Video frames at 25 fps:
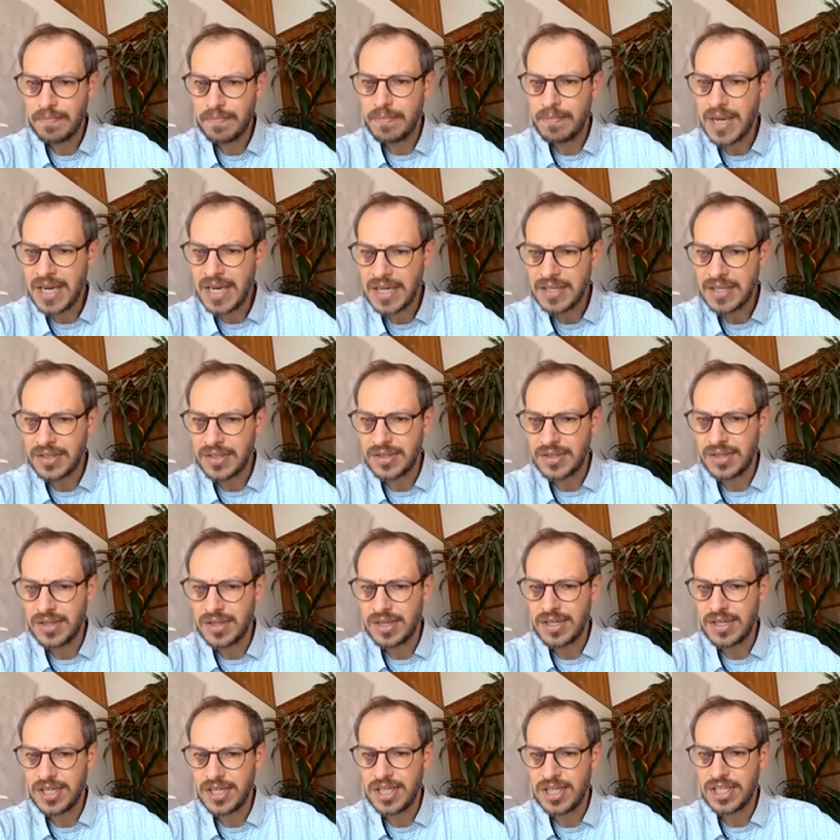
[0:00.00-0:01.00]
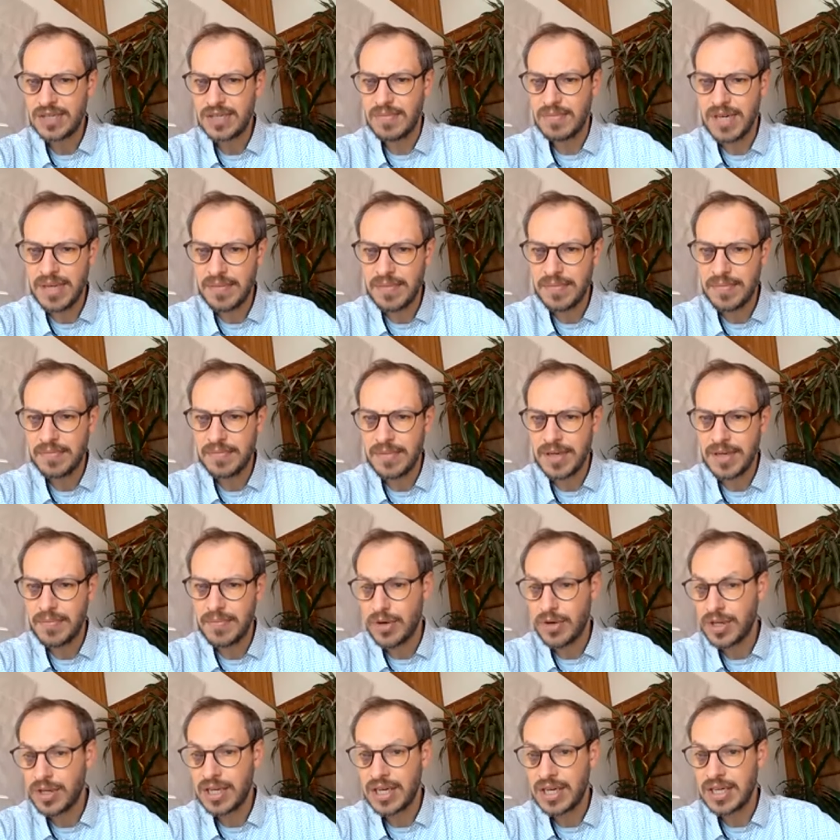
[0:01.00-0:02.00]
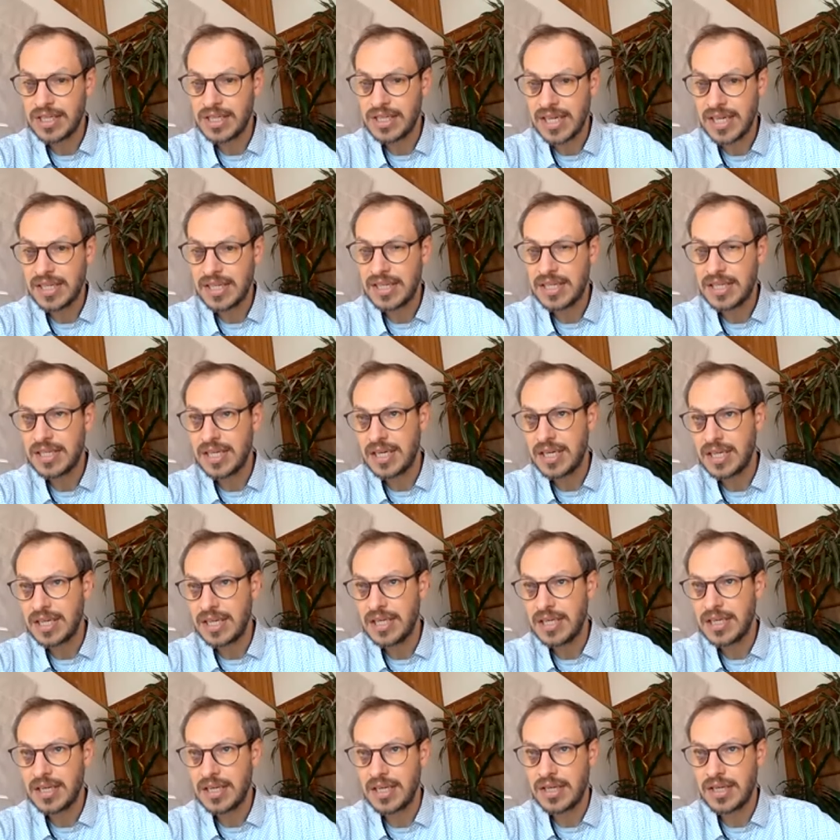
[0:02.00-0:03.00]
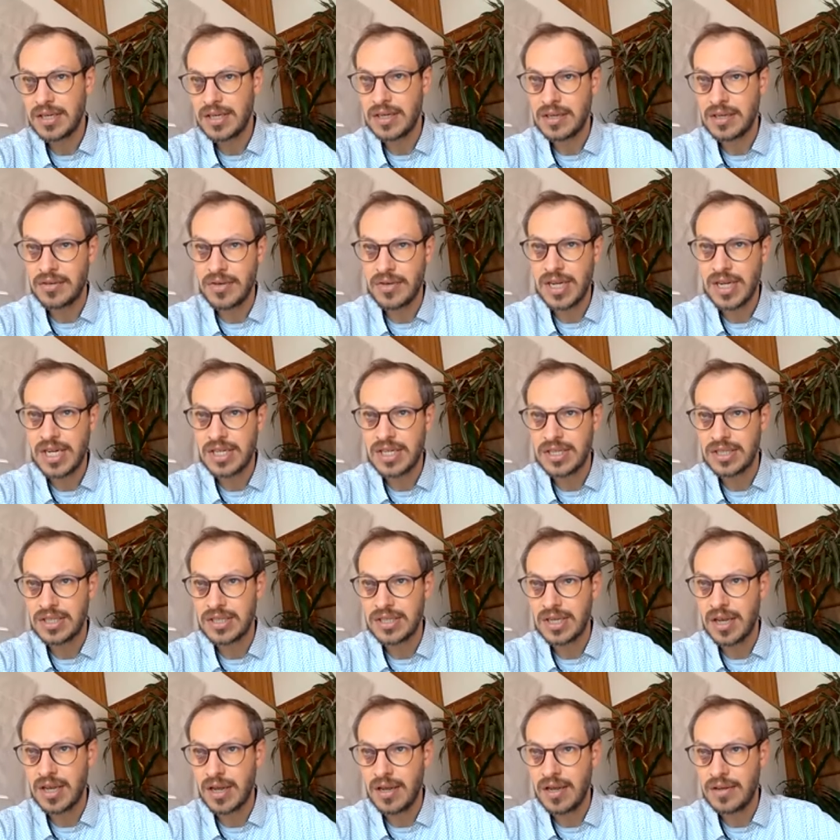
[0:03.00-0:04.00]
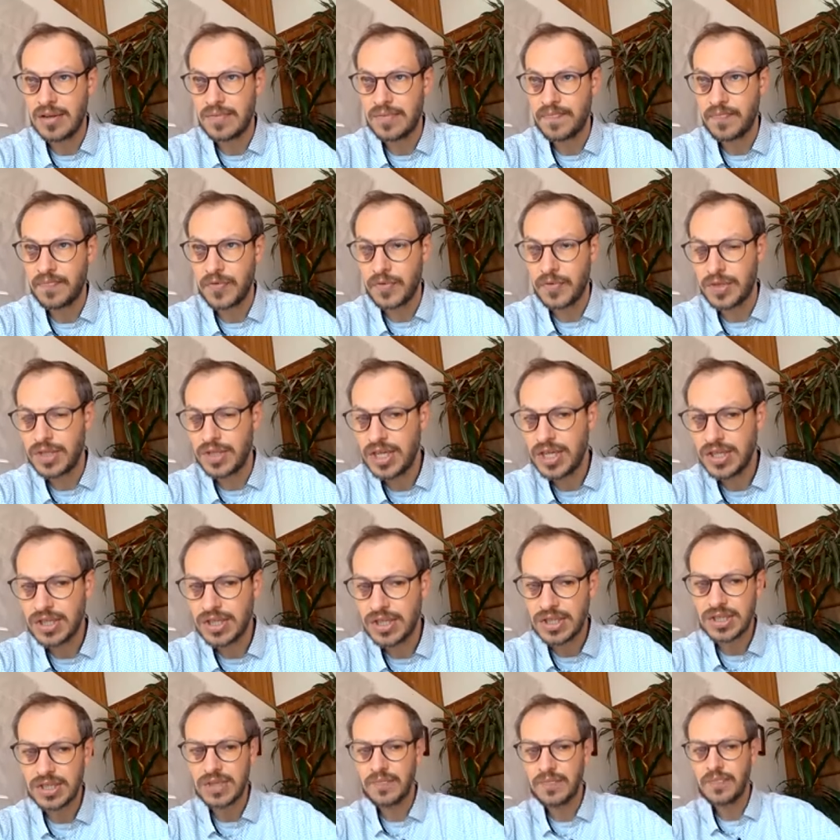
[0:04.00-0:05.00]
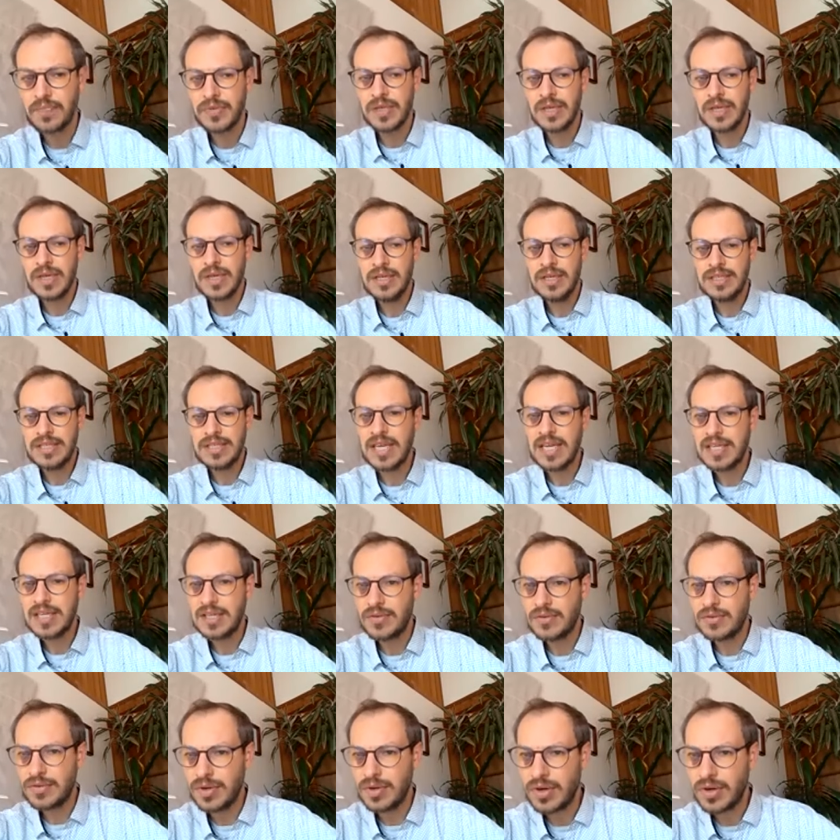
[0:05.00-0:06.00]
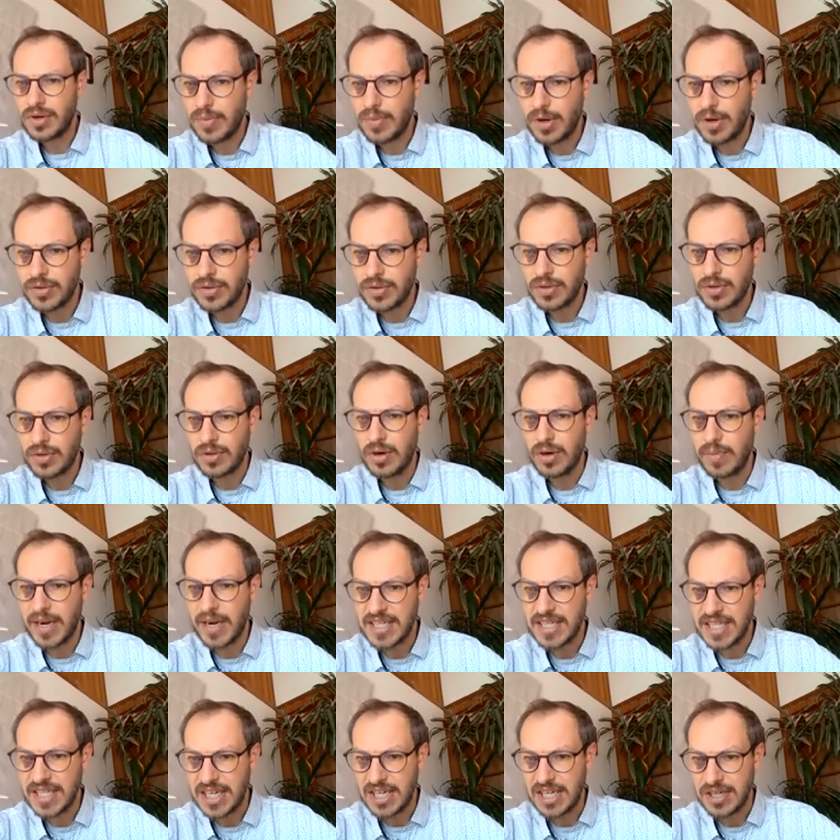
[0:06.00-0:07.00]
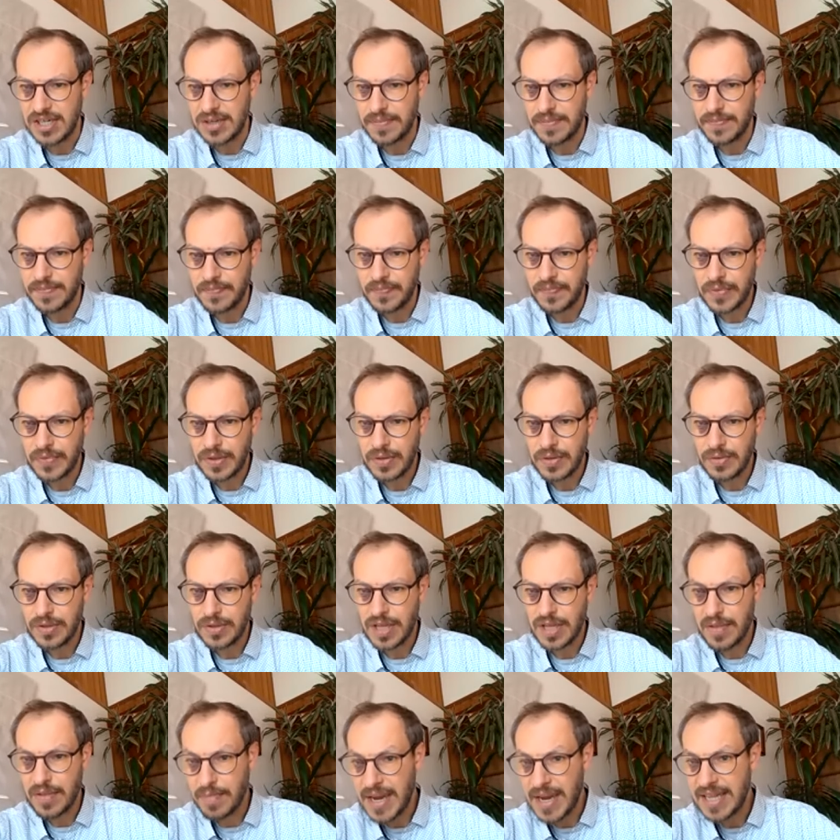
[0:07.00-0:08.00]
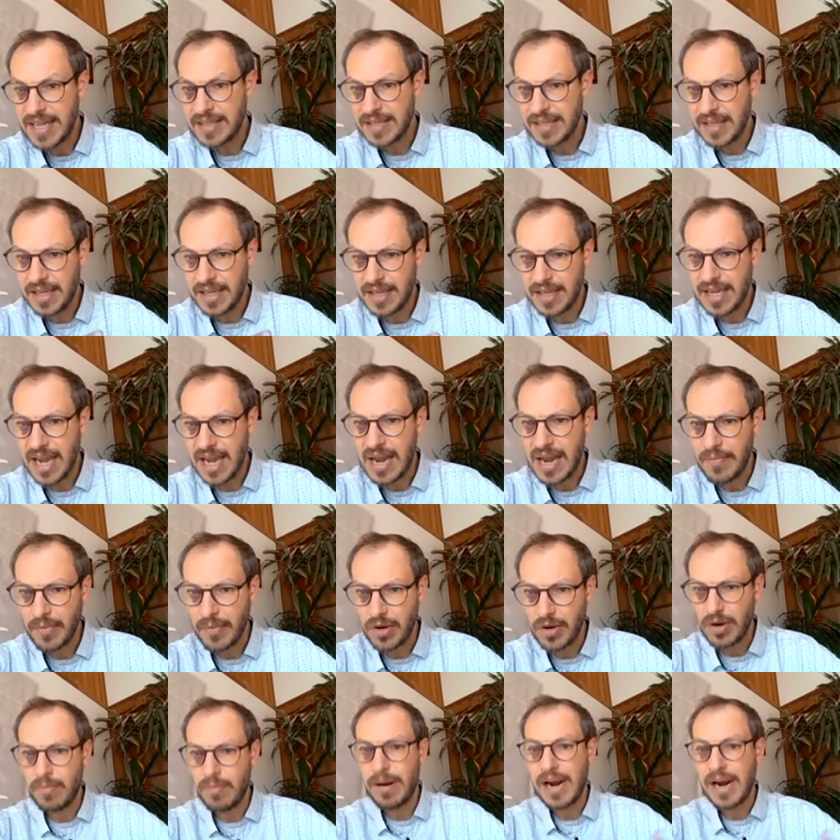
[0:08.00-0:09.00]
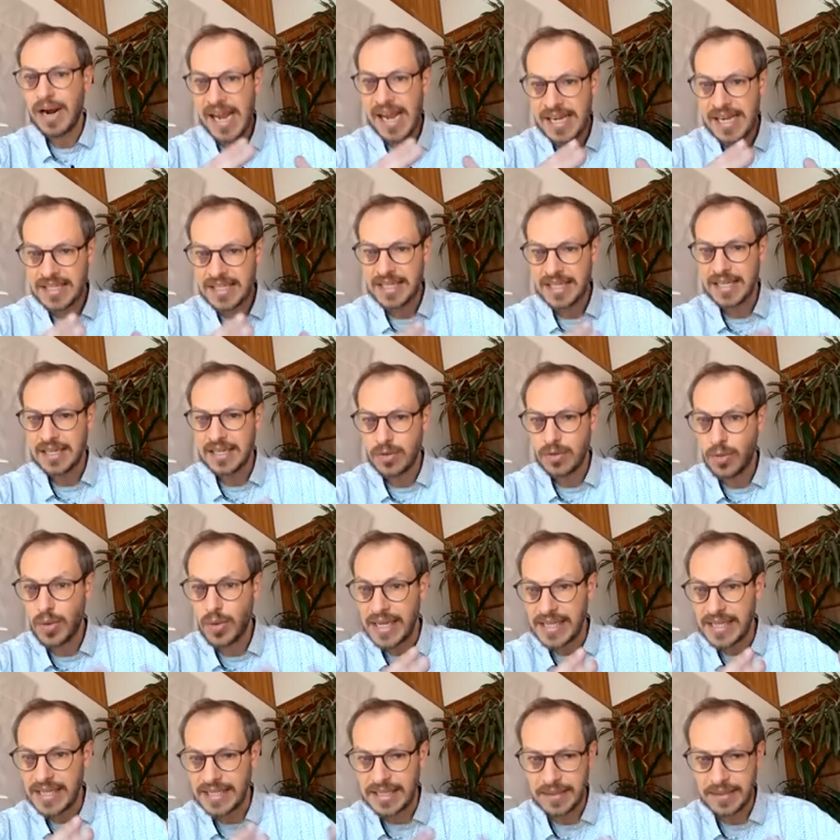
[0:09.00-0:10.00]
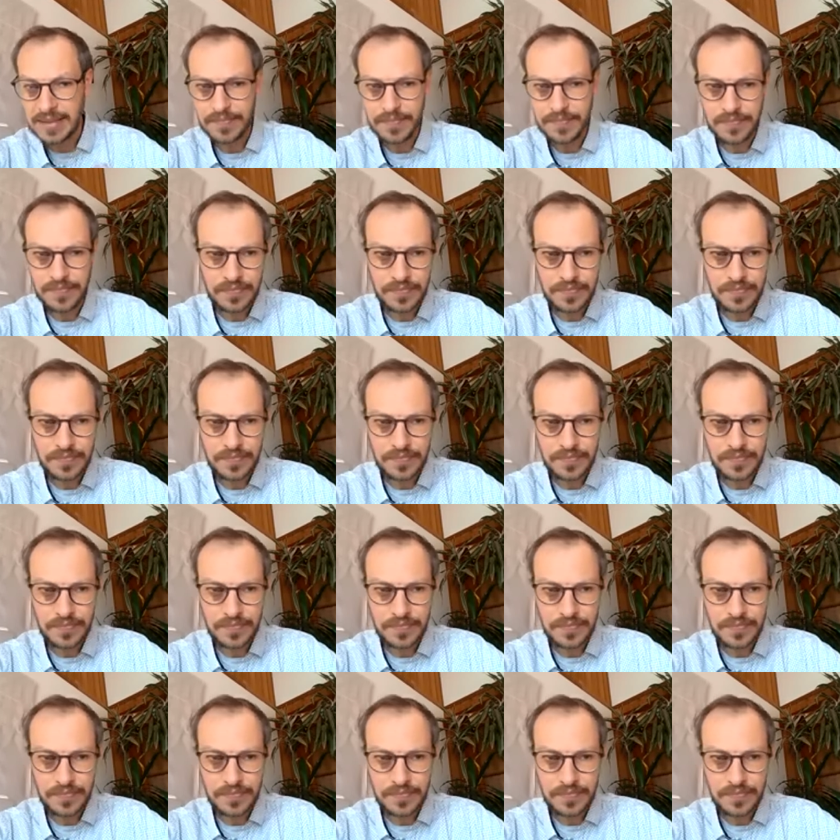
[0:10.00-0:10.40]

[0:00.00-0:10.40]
many sociologists, many many political scientists, and international relations uh, researchers started to talk about globalization. That meant at the time globalizing the West.